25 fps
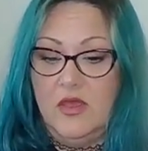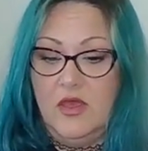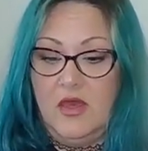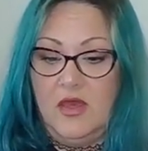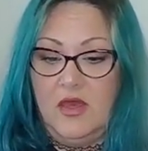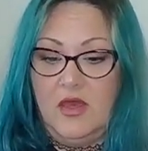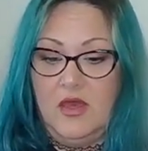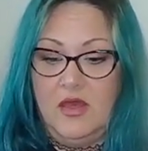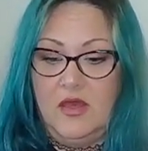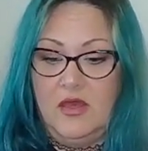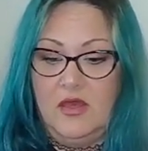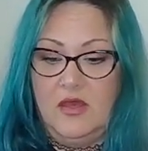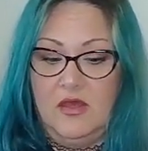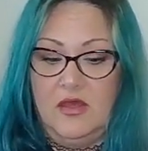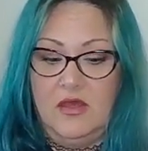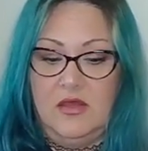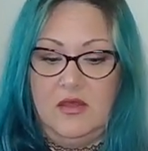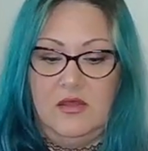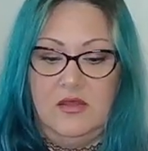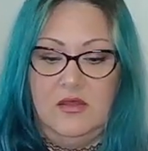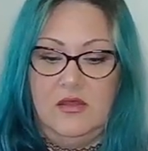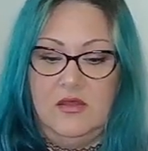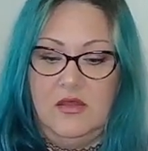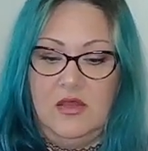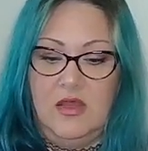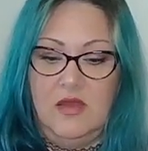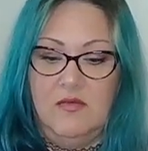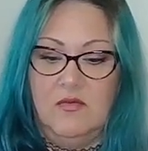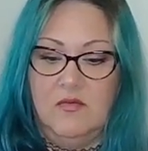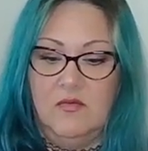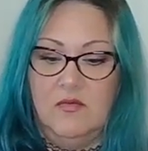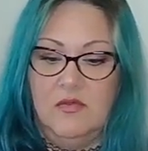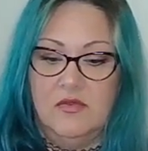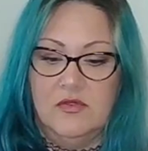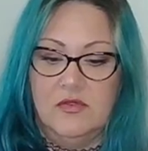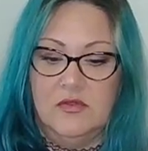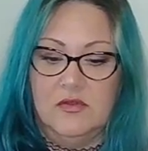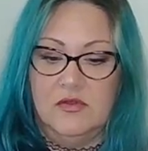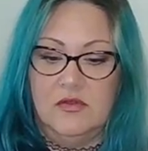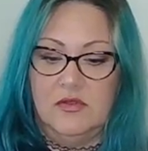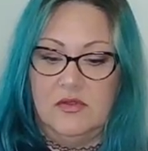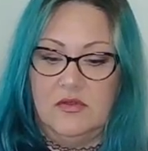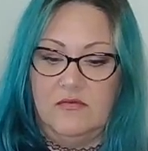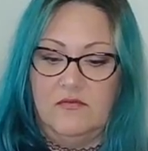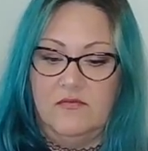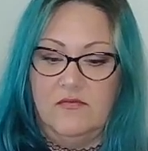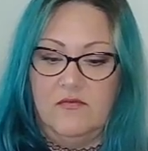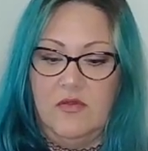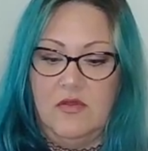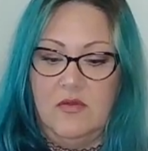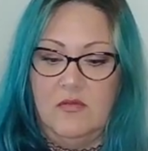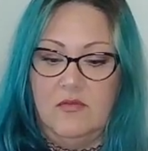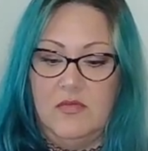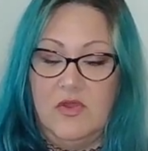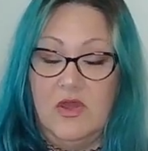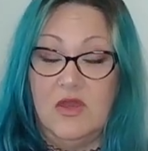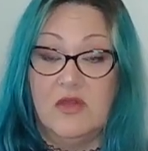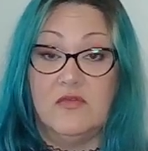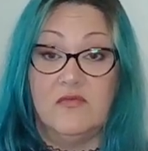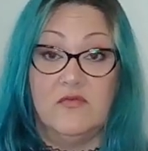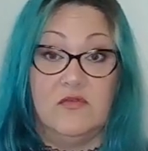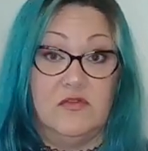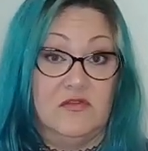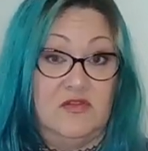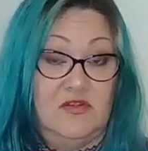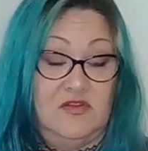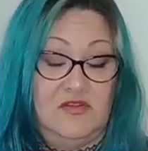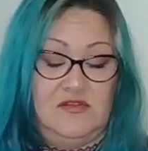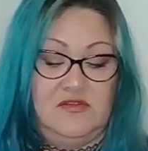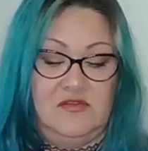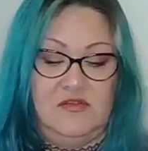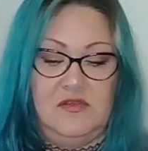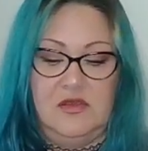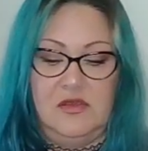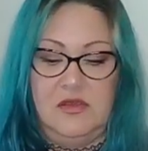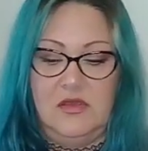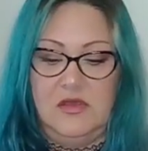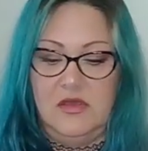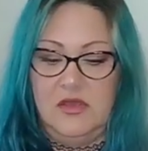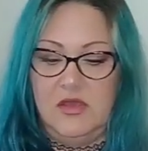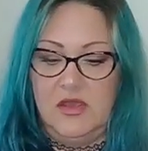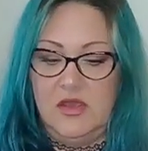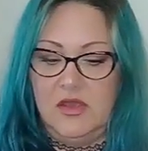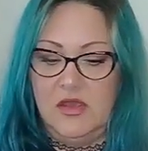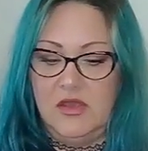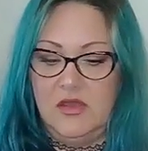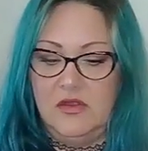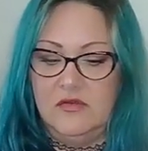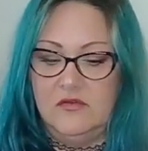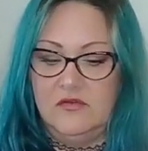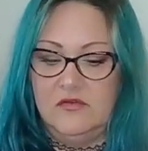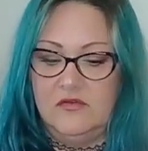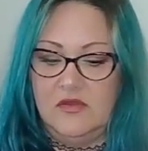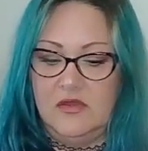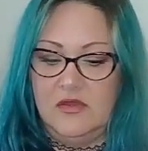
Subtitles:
I'm originally from Nashville, Tennessee, and